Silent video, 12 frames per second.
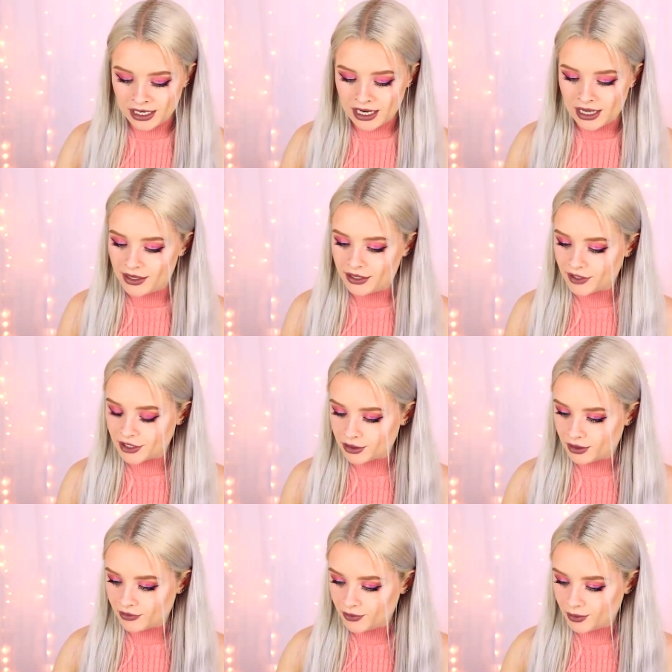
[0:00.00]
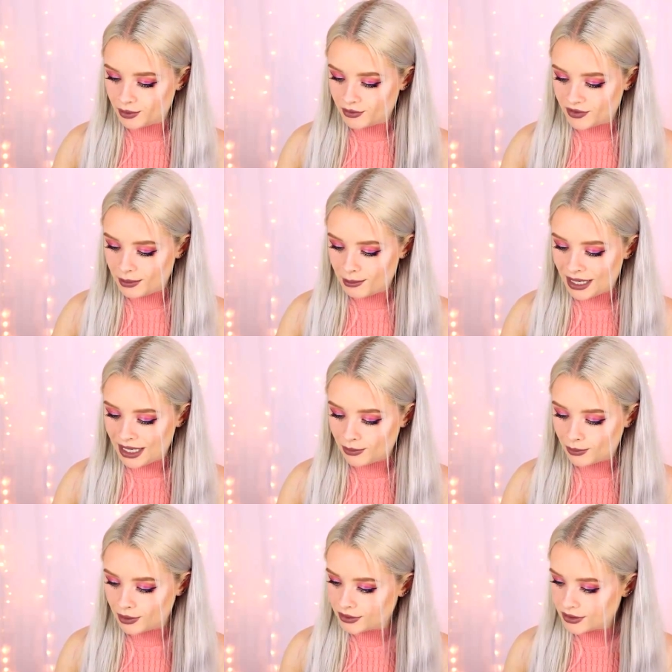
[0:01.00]
And then if I do a few of the
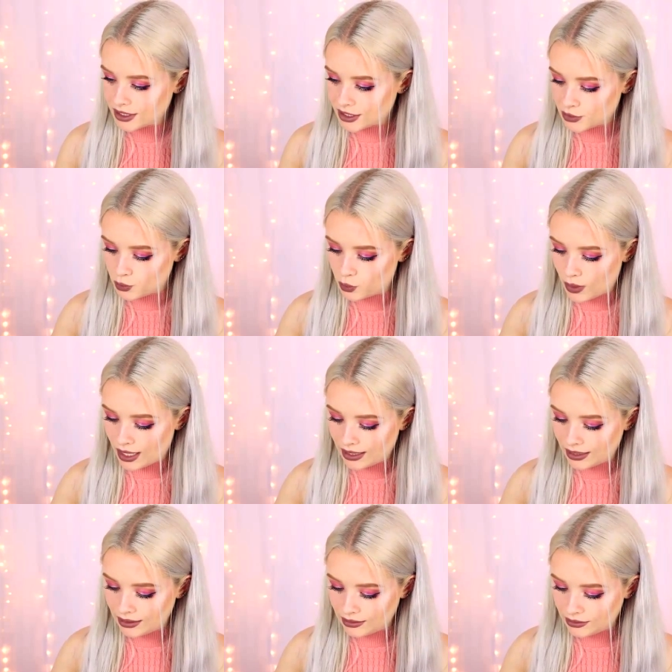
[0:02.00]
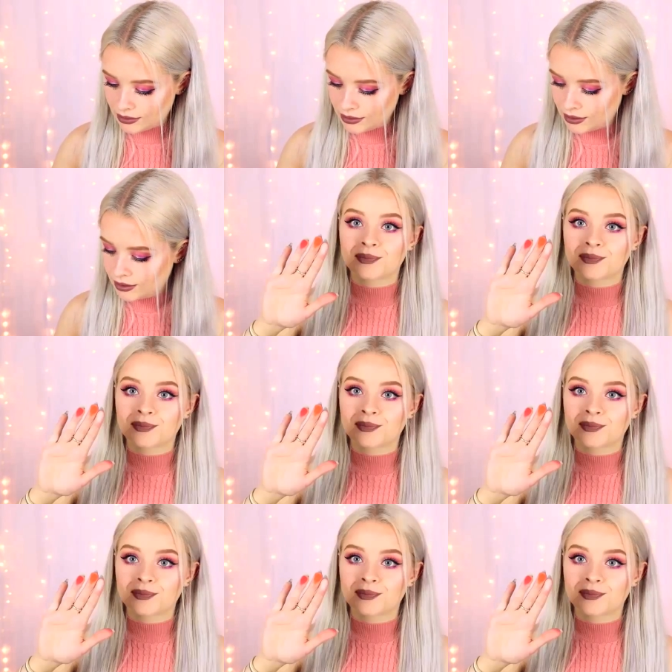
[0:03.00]
matte ones as well,